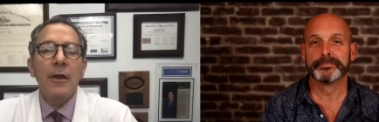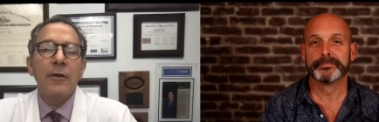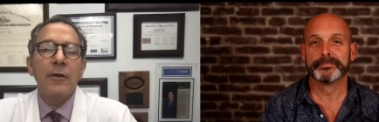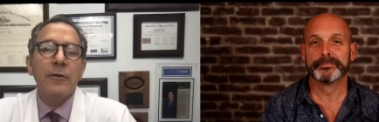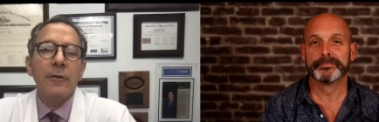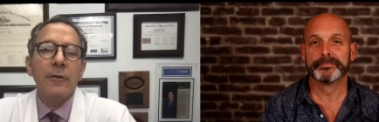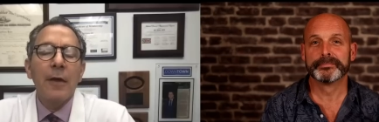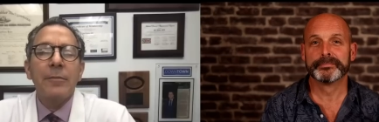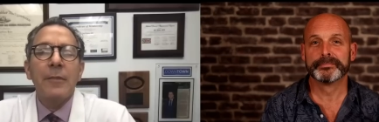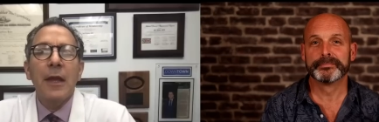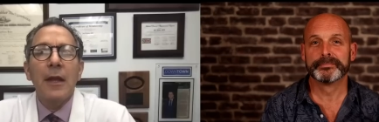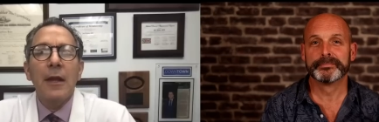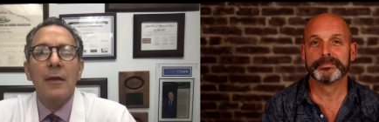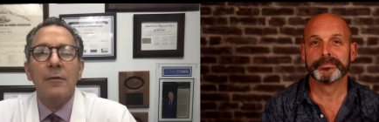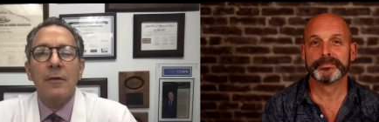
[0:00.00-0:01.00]
Speaker 1: years to
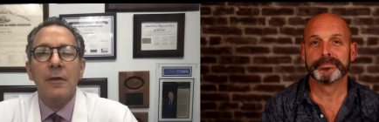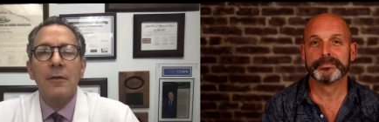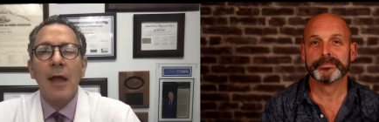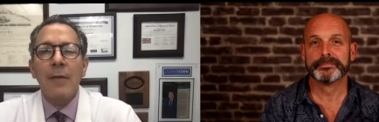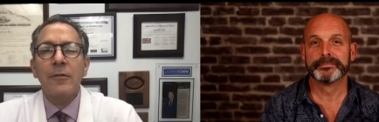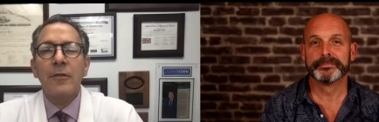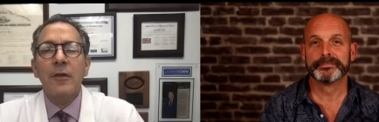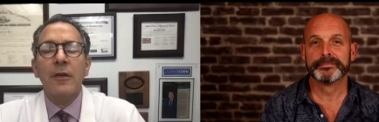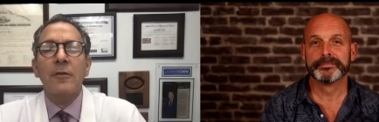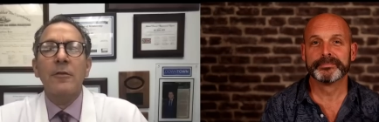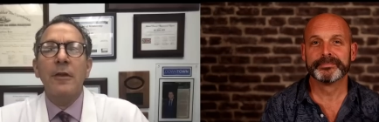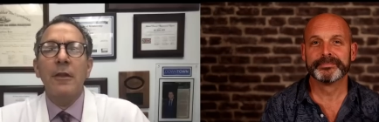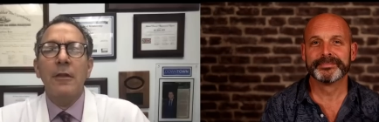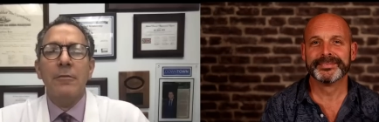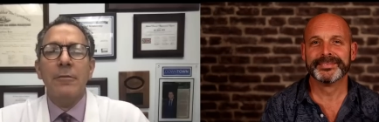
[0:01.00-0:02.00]
update us because I'm
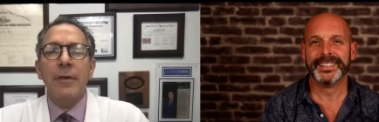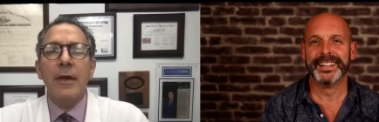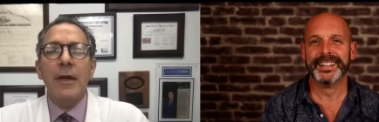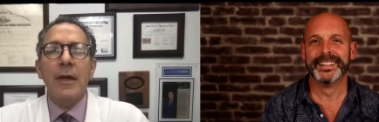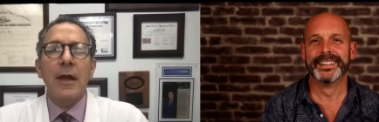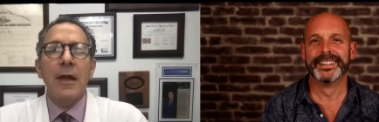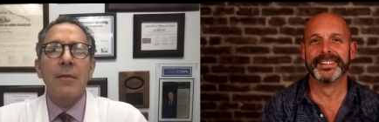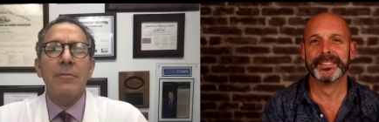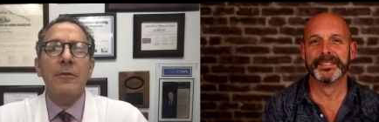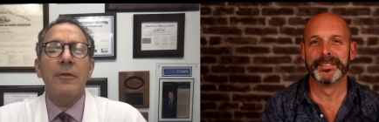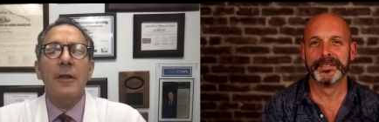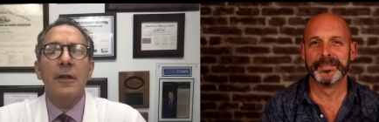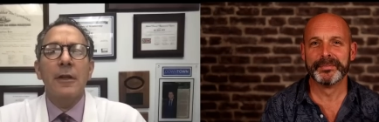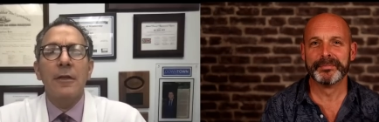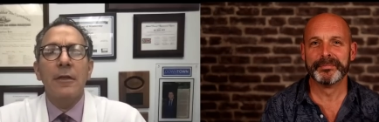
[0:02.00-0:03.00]
63 and I'm
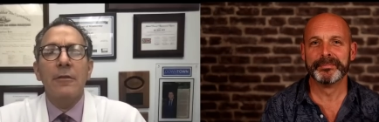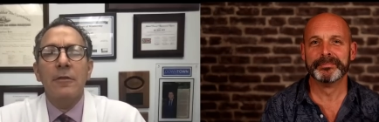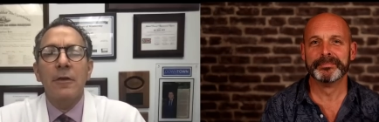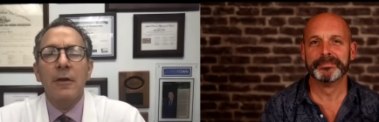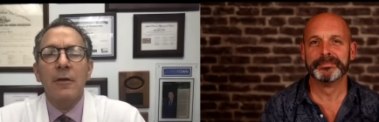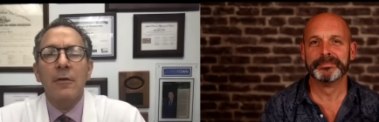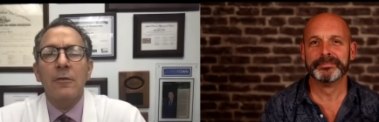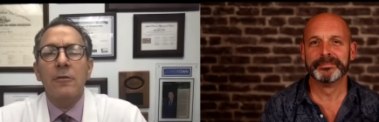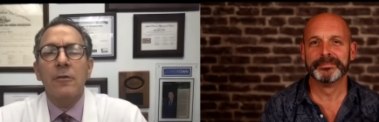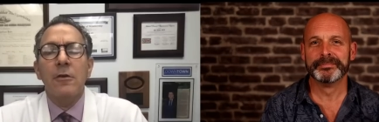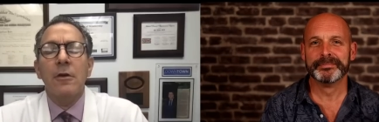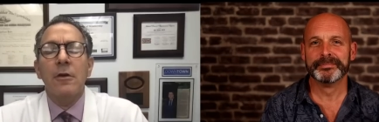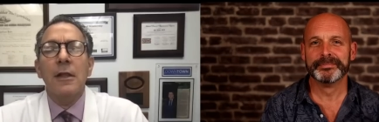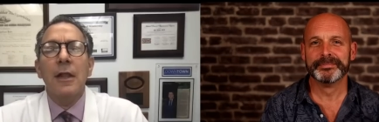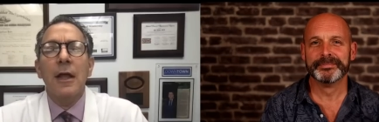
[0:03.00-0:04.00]
still in the zero
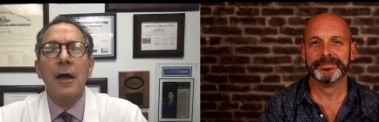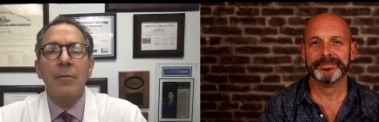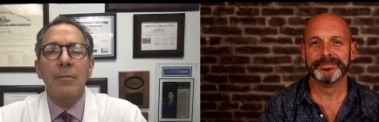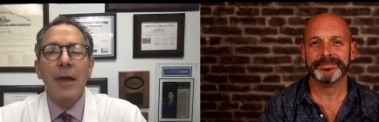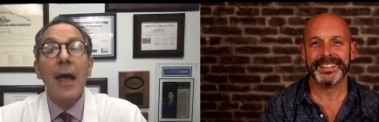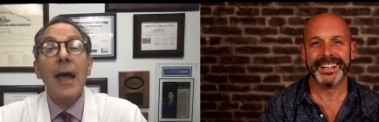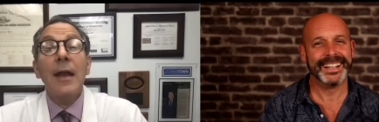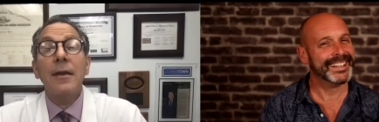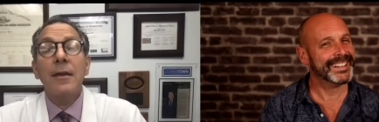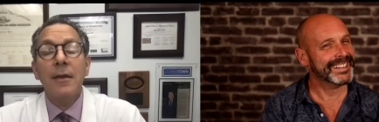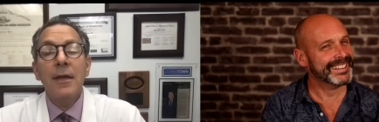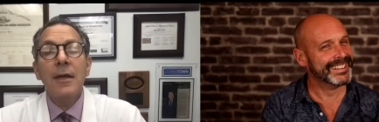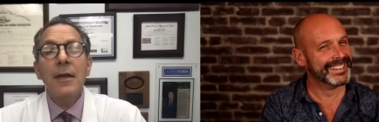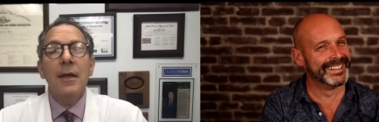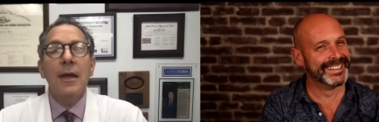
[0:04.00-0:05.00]
score club and
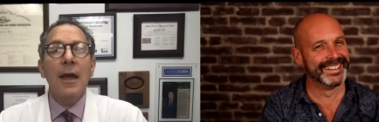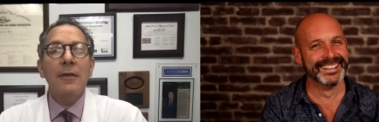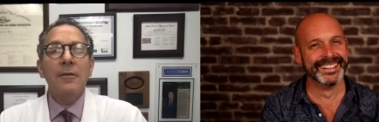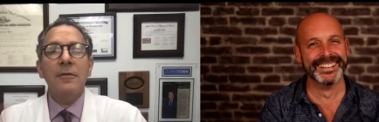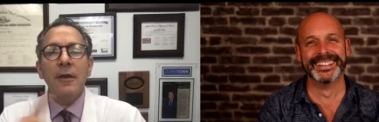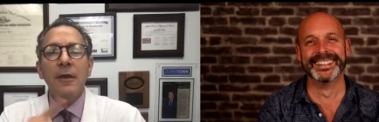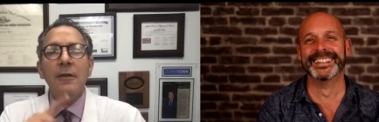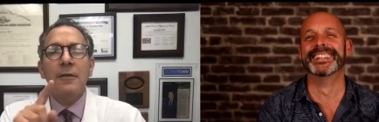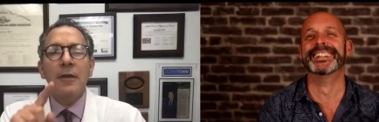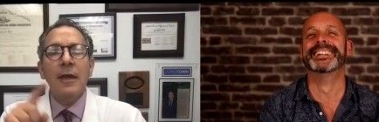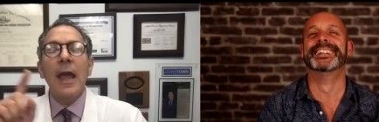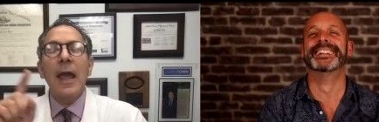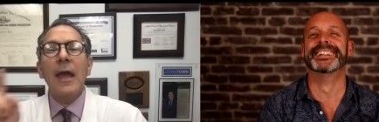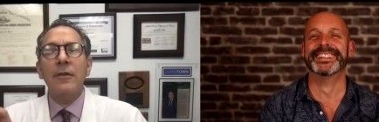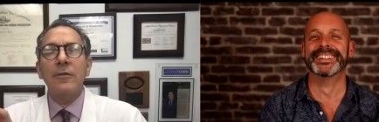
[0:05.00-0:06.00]
a
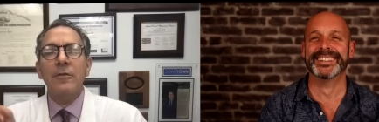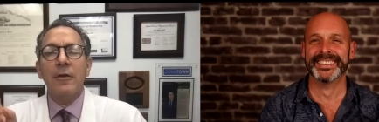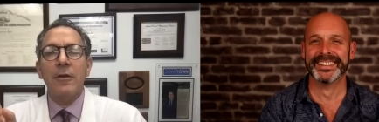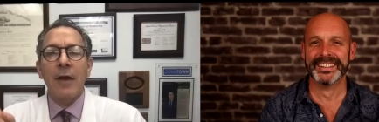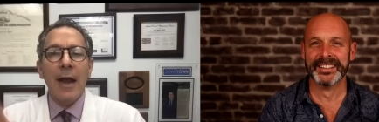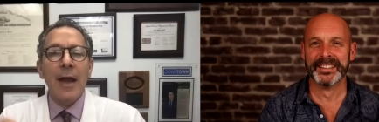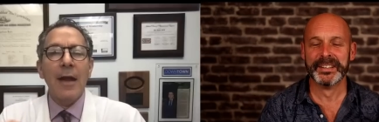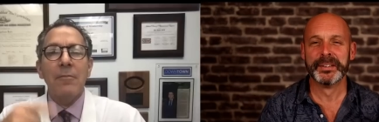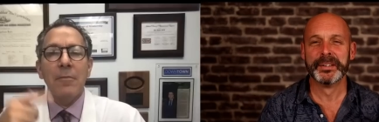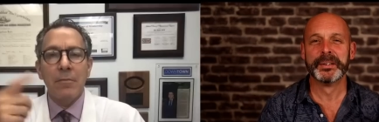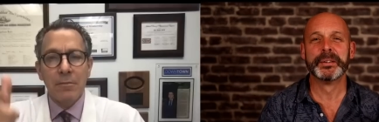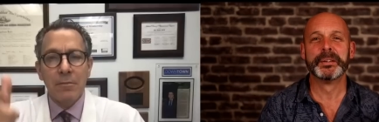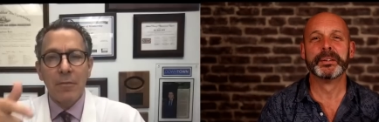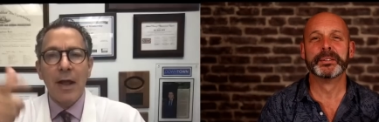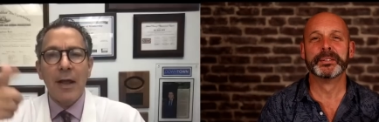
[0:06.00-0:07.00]
CT
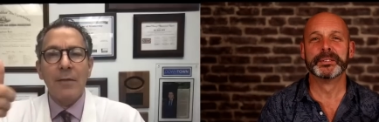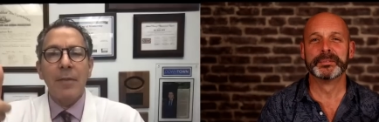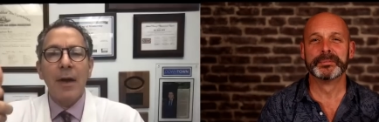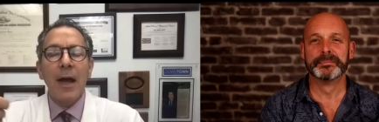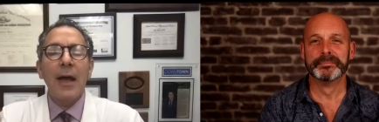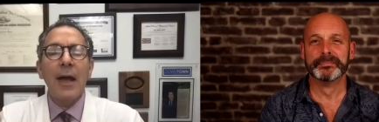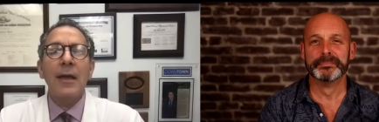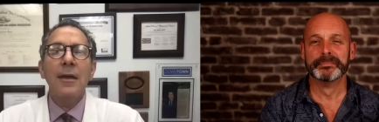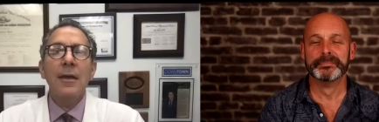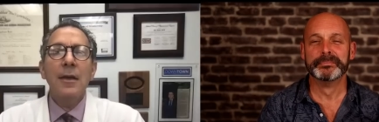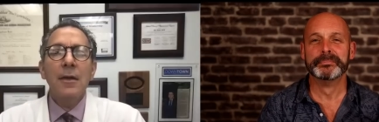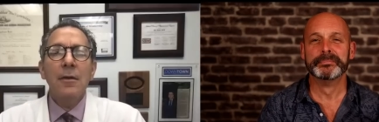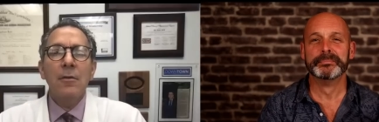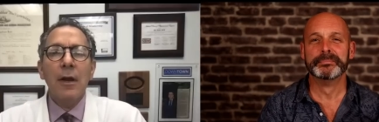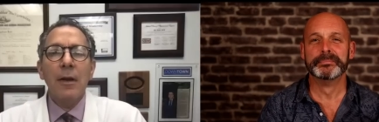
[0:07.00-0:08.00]
angiogram read by
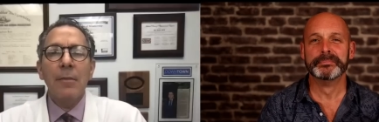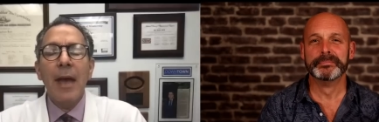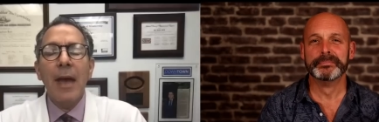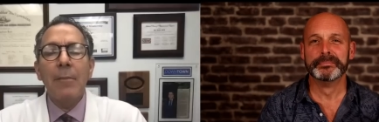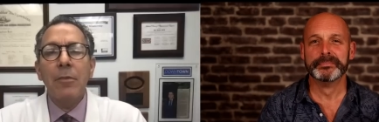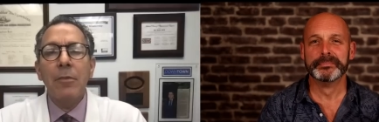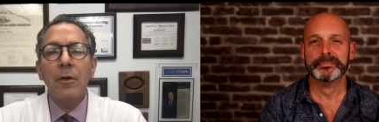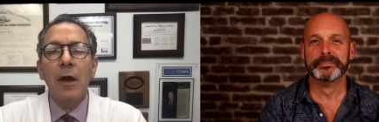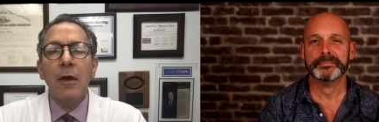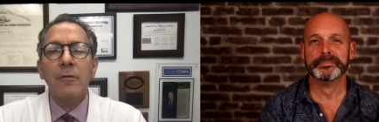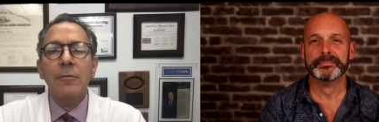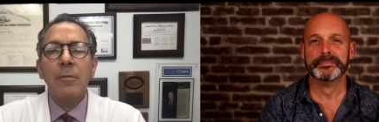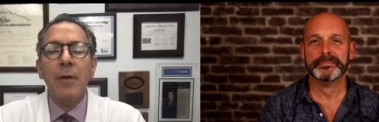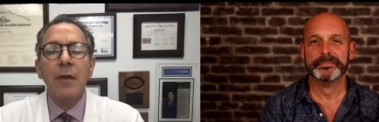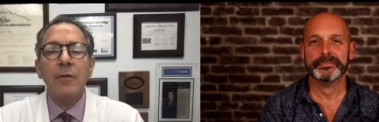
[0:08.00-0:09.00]
one of Matt
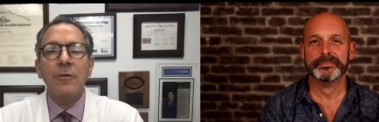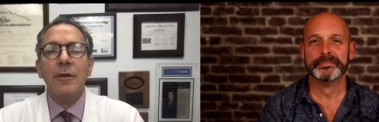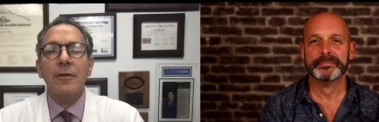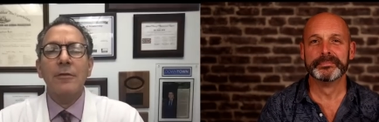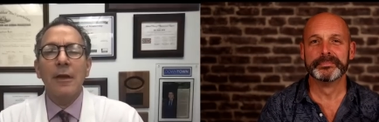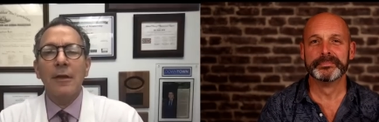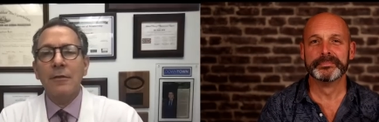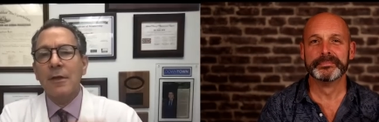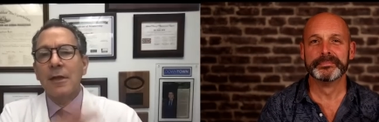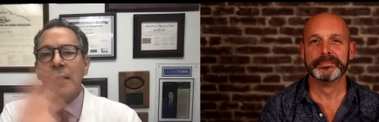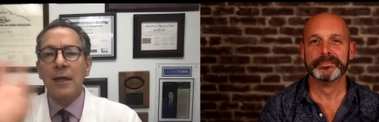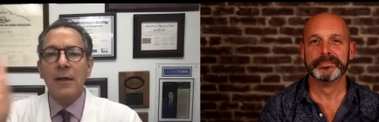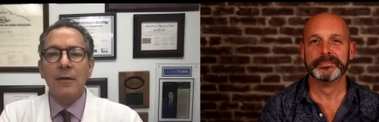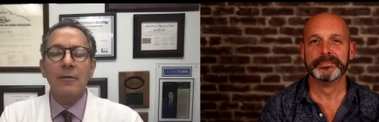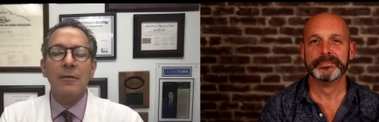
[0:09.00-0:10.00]
Budoff's projects that's
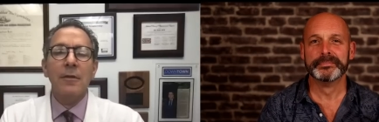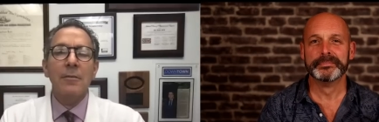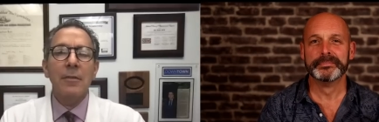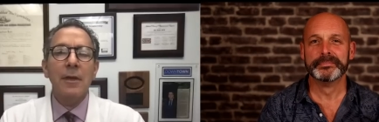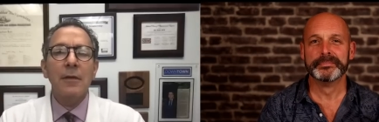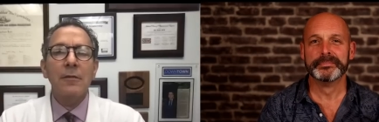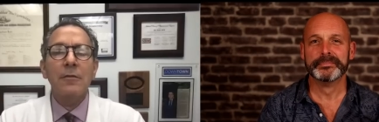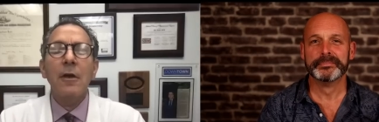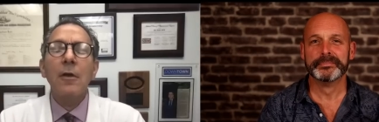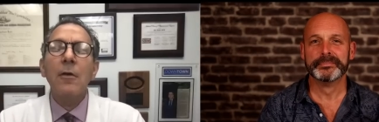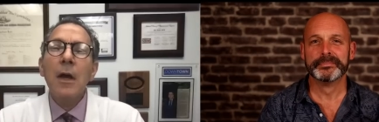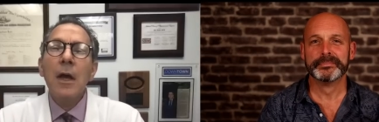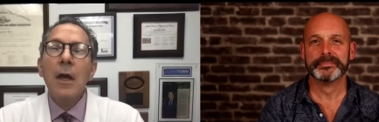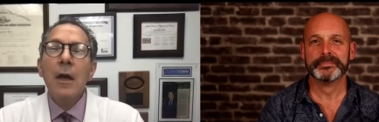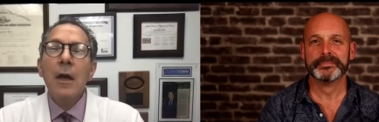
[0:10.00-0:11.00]
clean as can be. So